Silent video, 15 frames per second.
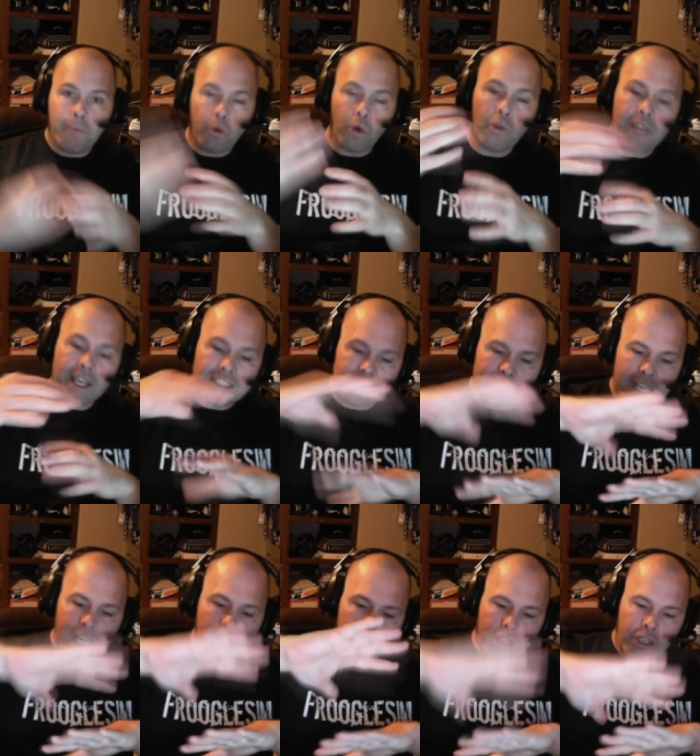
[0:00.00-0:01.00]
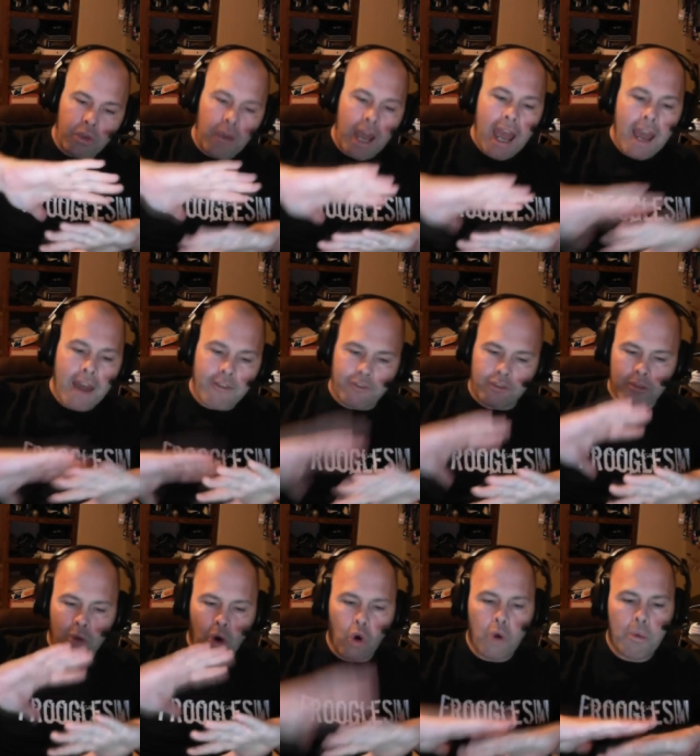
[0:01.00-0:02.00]
All that scenery you have
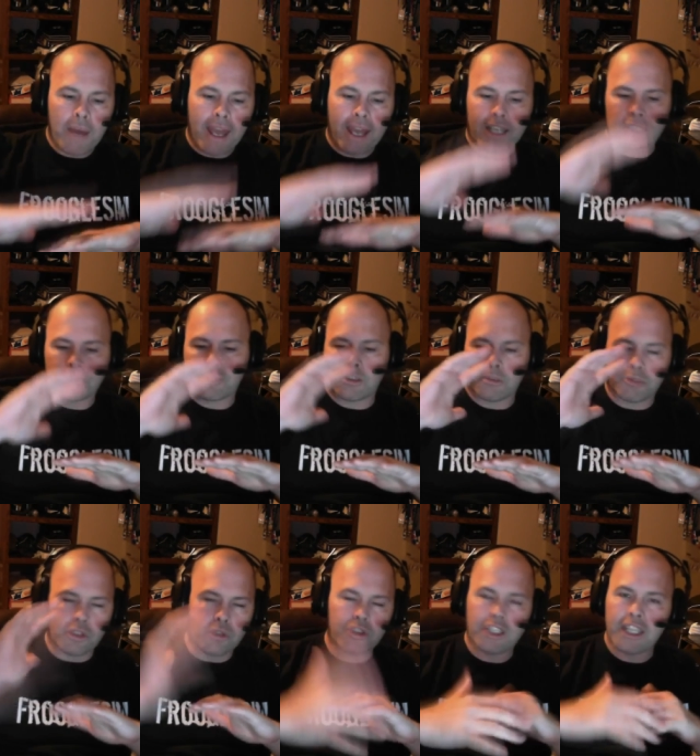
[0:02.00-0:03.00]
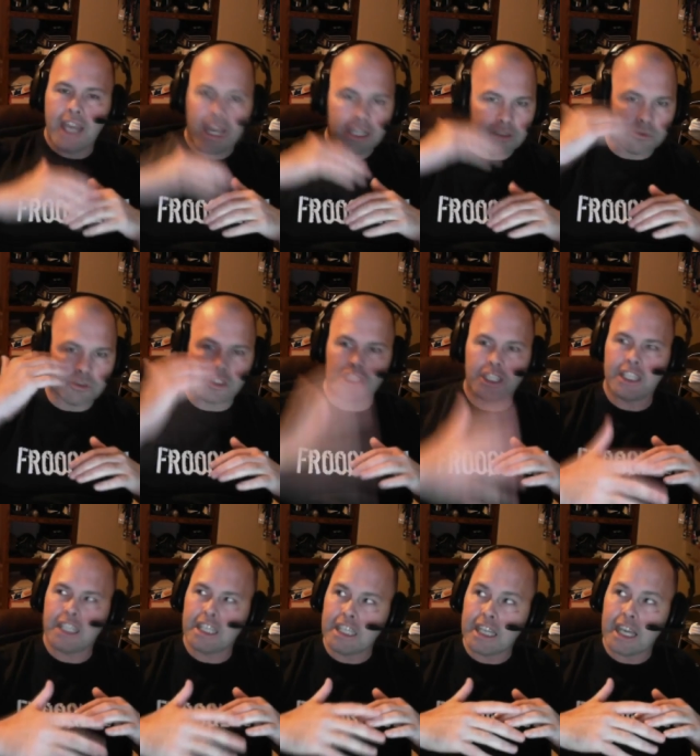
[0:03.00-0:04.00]
from Orbx, from UTX, from
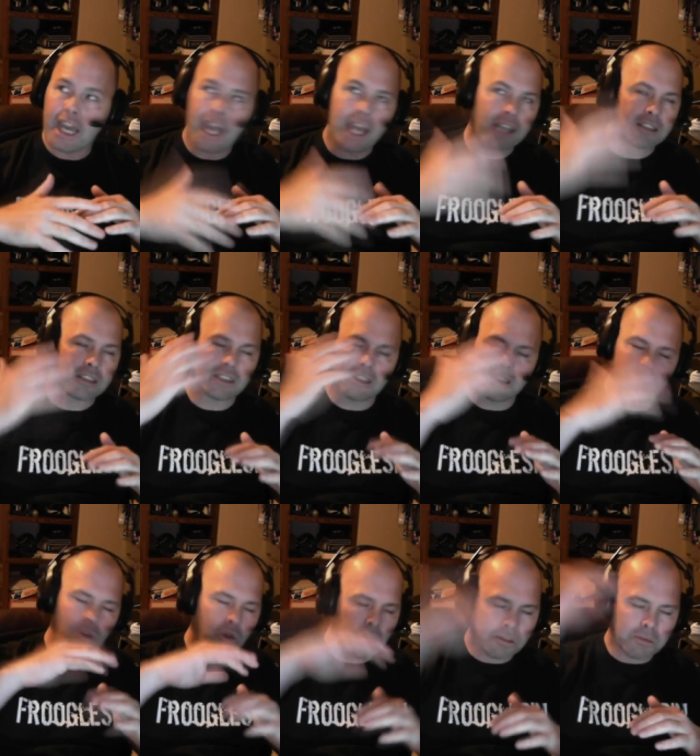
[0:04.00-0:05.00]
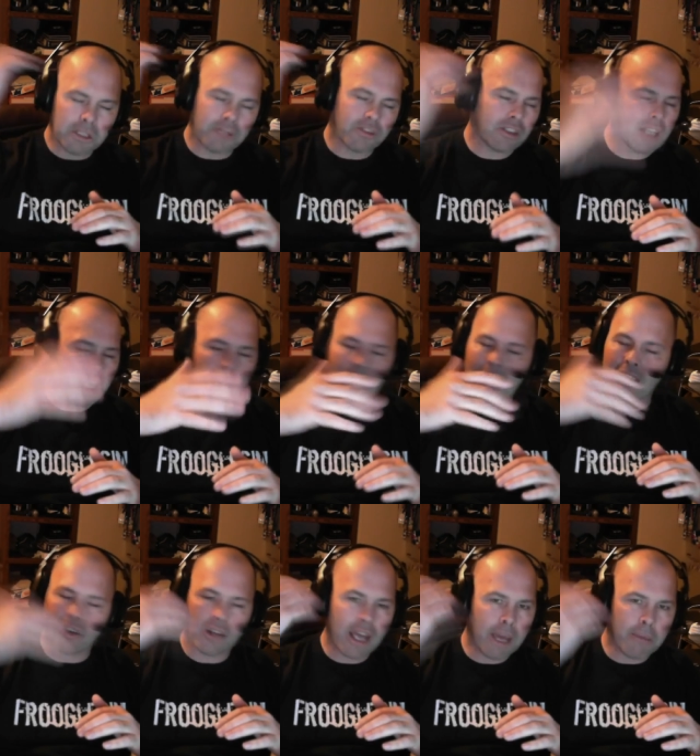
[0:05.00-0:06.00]
GEX, and all the different add
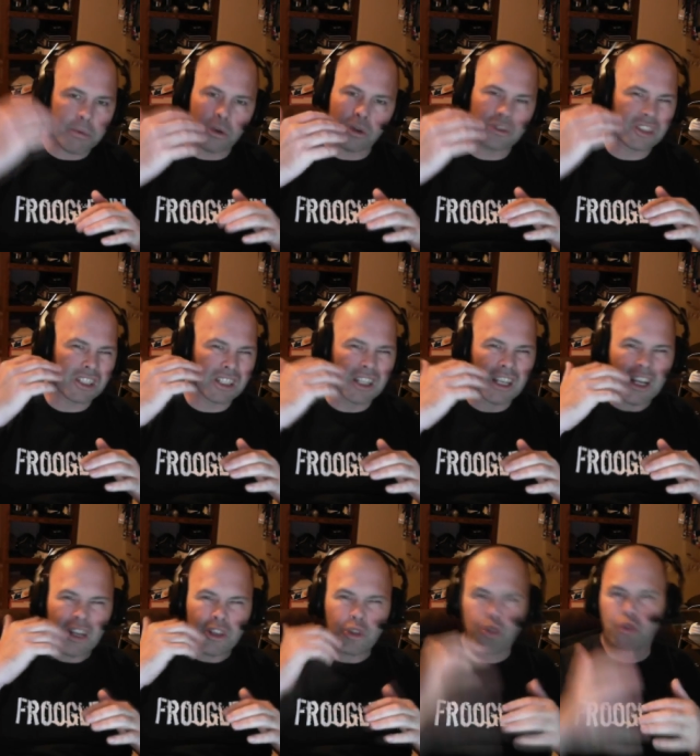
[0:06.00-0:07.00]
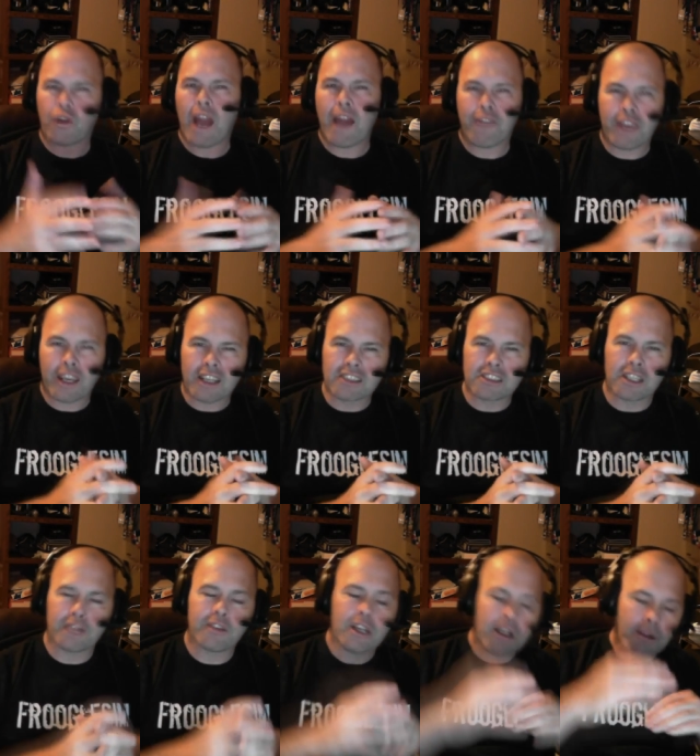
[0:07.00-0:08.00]
on airports and traffic and
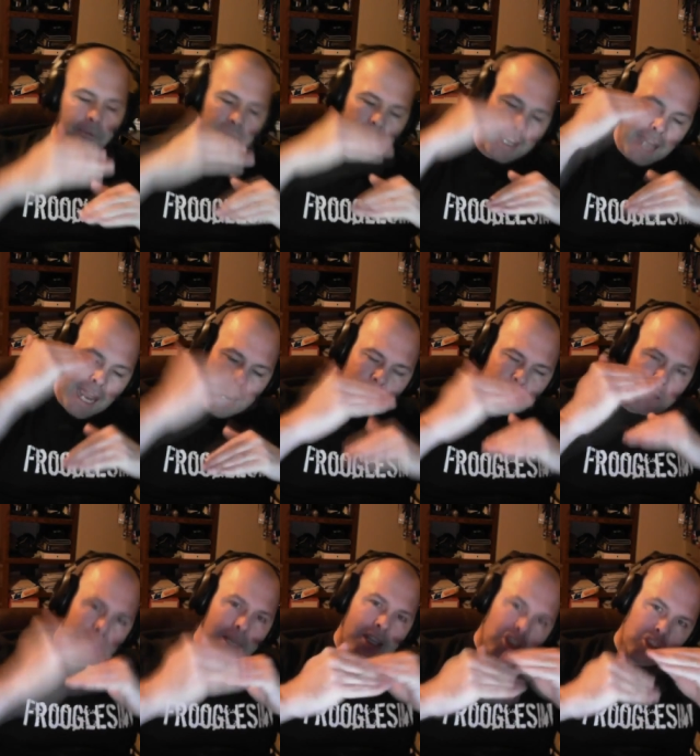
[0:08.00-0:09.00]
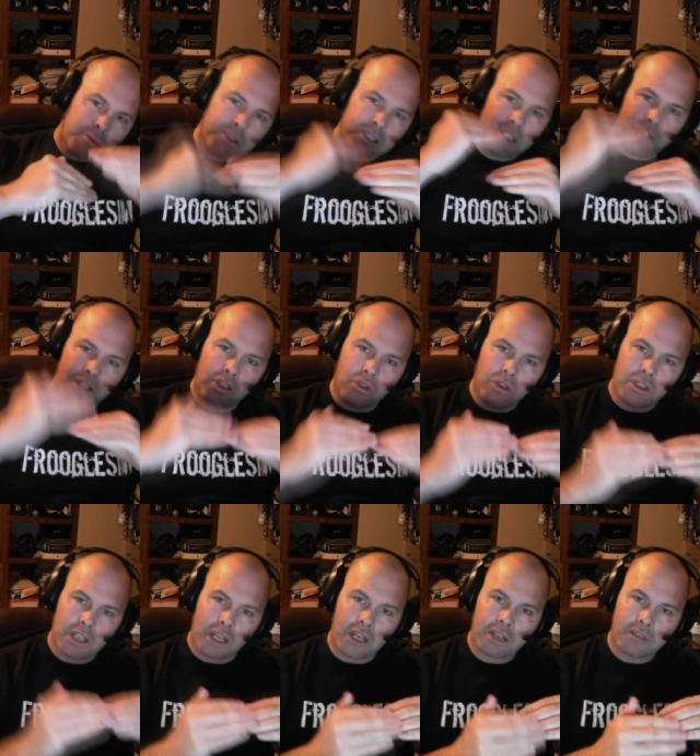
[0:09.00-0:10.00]
stuff, they have to be in a specific
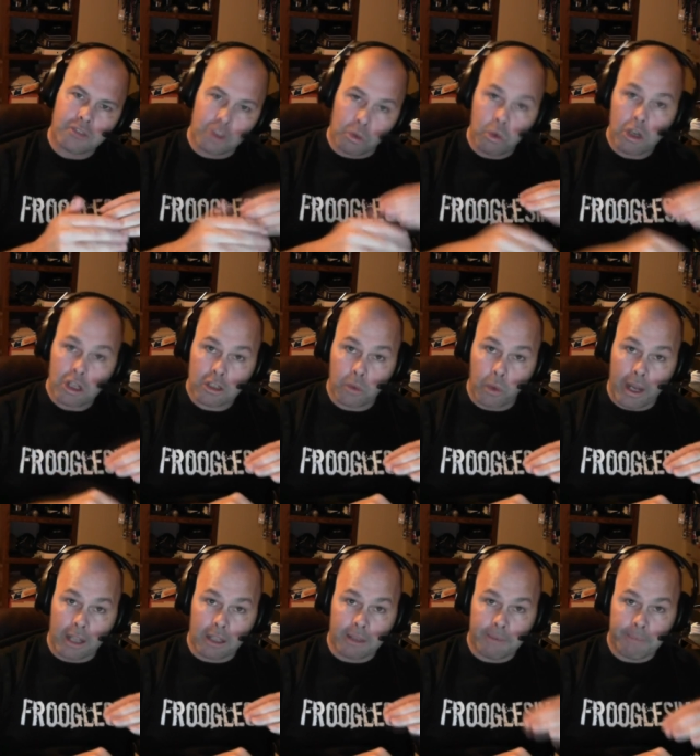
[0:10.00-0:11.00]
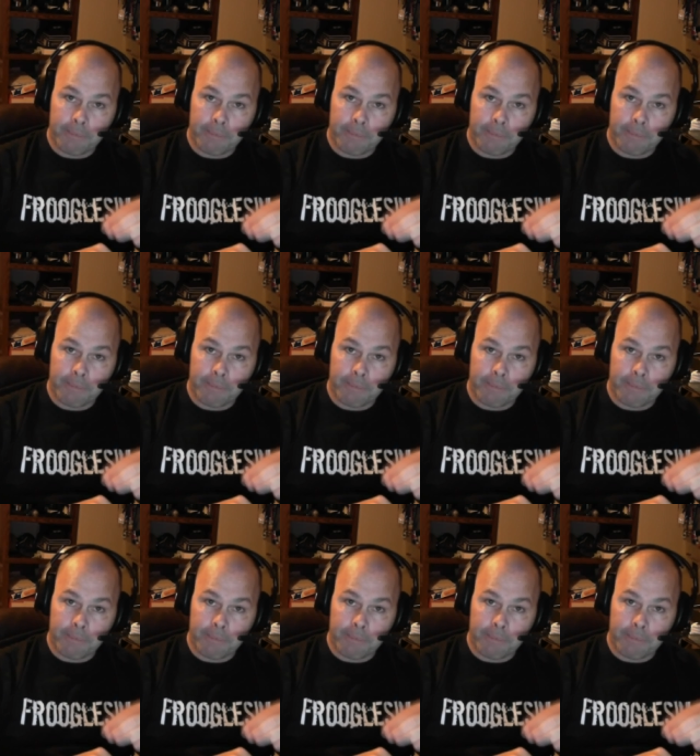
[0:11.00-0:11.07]
order to work well